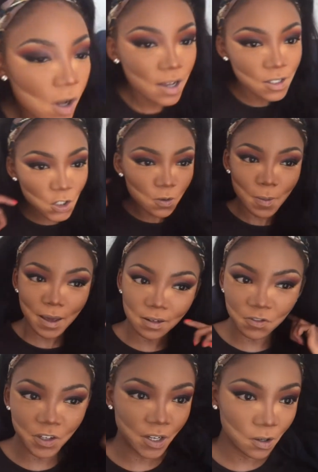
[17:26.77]
guys, so my
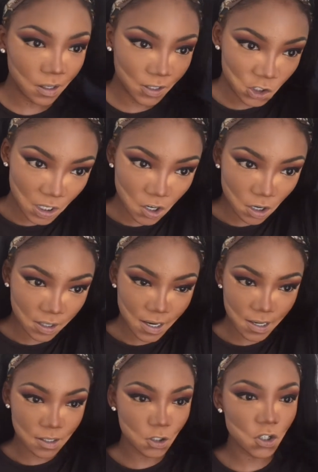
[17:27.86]
video literally got
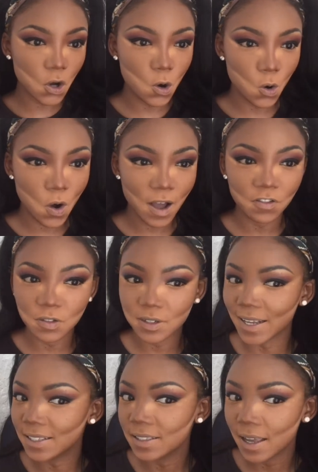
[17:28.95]
cut, so
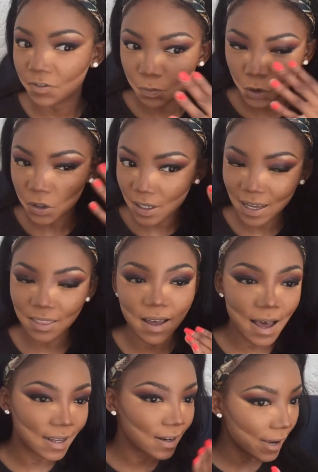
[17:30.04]
I've put like the
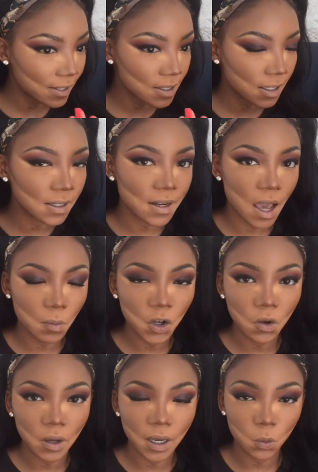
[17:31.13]
highlighter. Now I'm gonna
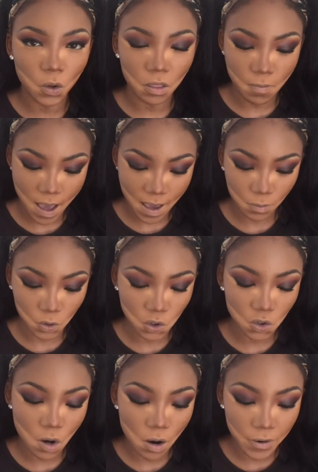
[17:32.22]
go in with my
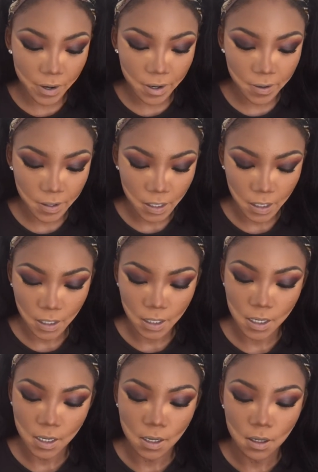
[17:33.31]
mascara.
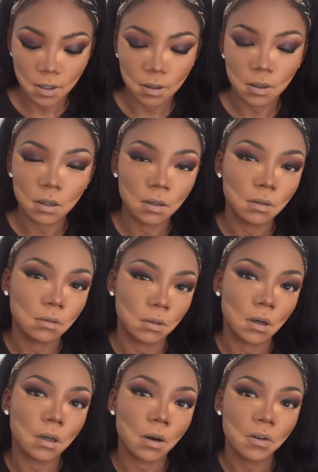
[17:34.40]

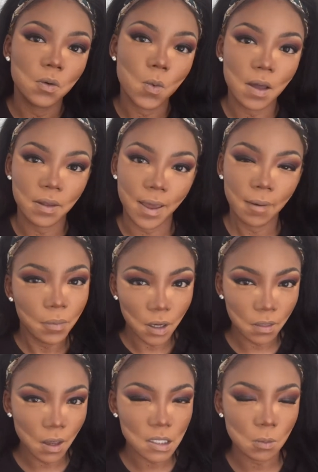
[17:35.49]
God, I don't know why that happened.
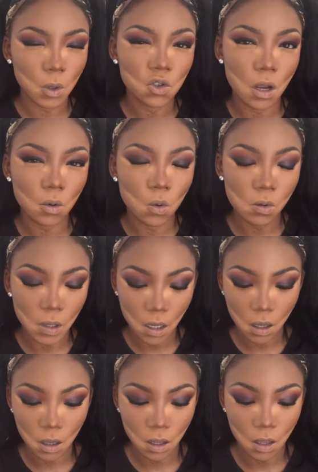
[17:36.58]
I think someone tried to call
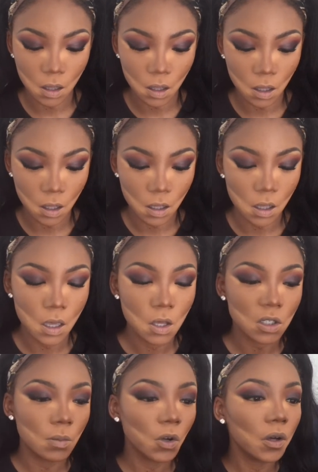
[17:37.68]
me.
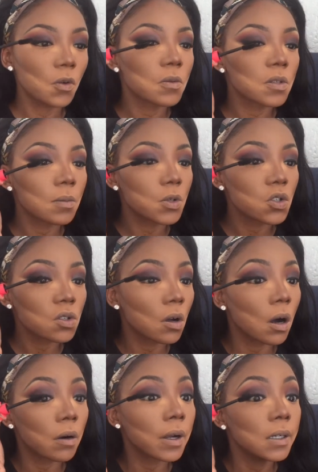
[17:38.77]
I'm gonna go in with some
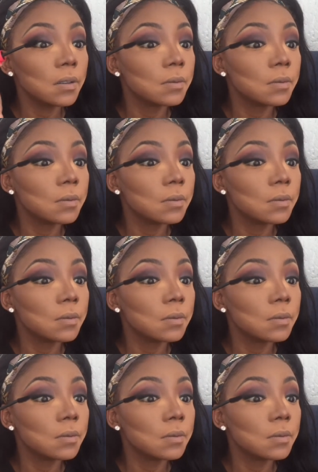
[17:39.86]
mascara.